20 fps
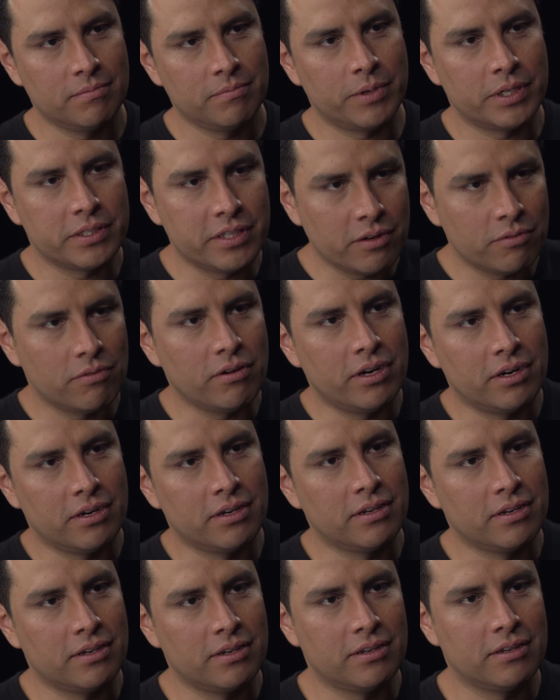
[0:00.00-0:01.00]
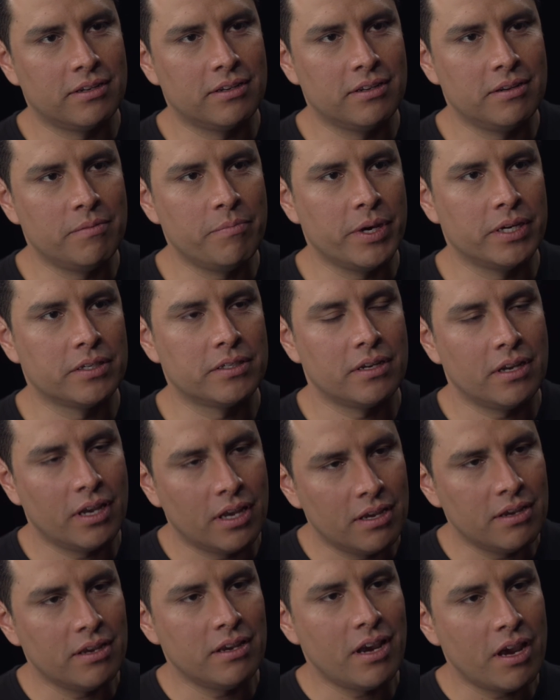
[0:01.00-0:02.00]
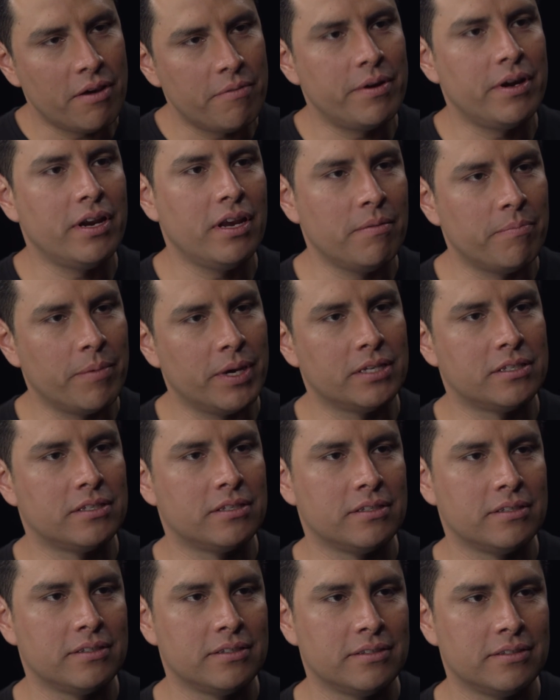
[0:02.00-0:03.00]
particular uh, image, in, in every image.